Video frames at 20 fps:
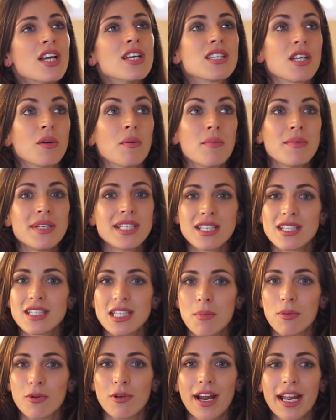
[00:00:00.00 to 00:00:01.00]
So when we did
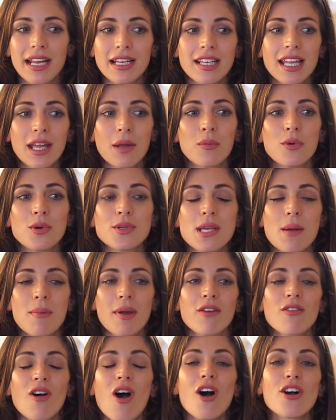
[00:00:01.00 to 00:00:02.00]
separate, it was a
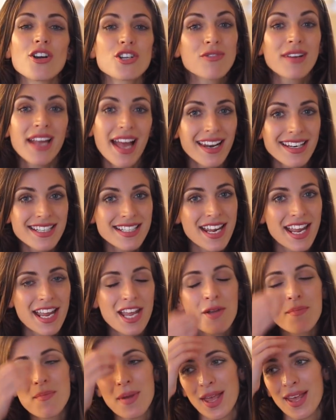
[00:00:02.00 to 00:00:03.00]
bit of a harsh
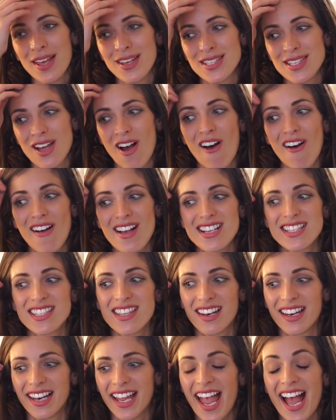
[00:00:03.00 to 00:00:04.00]
reality because I
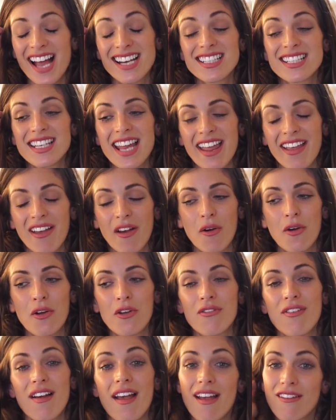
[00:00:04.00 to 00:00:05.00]
suddenly had to take
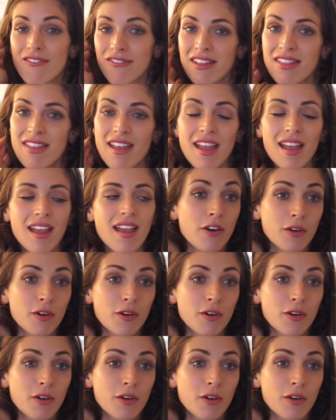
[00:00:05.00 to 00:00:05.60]
over everything.